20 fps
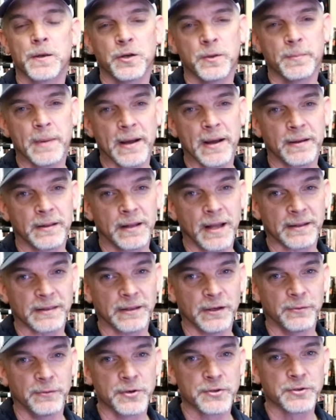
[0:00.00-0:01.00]
you might like
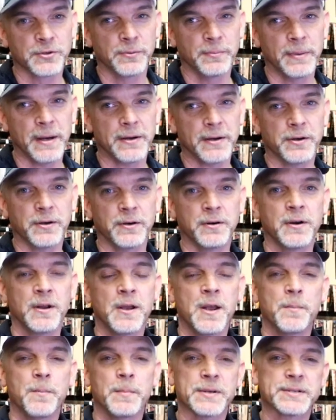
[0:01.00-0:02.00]
the original better,
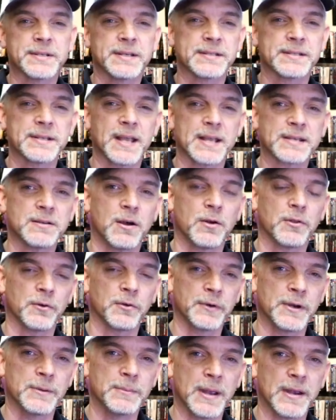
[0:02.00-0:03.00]
but since I saw
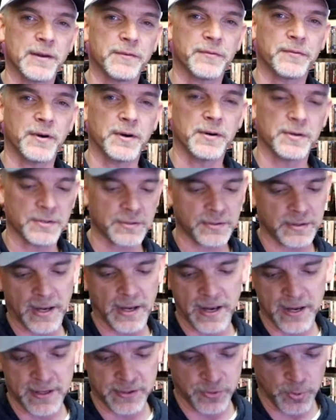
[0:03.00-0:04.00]
the remake first,
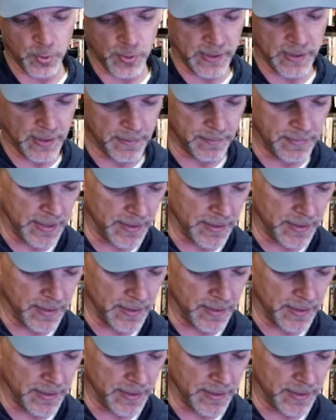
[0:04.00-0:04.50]
I enjoyed it